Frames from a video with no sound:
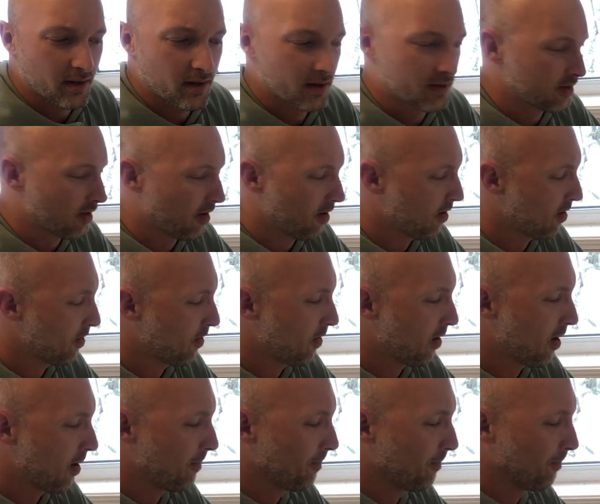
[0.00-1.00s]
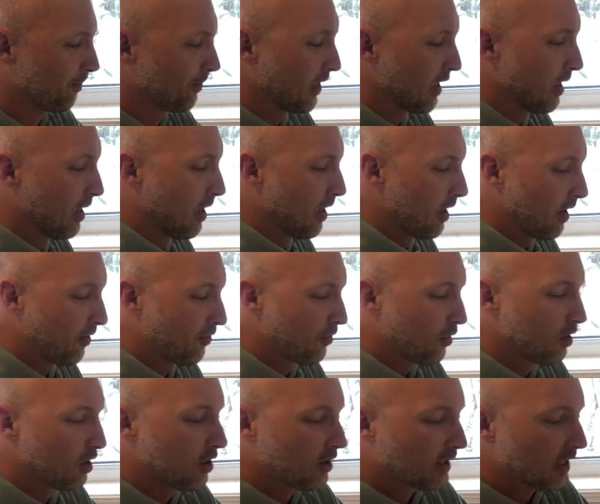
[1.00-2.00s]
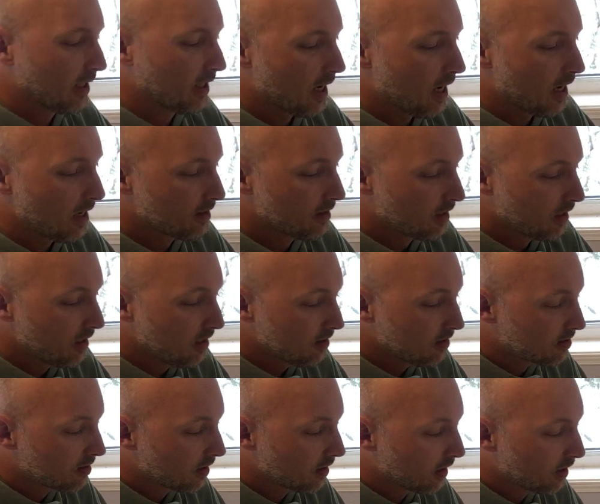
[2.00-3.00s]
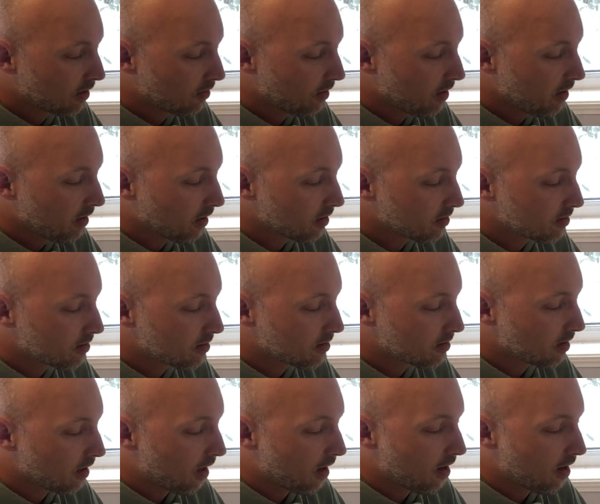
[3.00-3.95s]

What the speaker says: So if you're looking at these ingredients,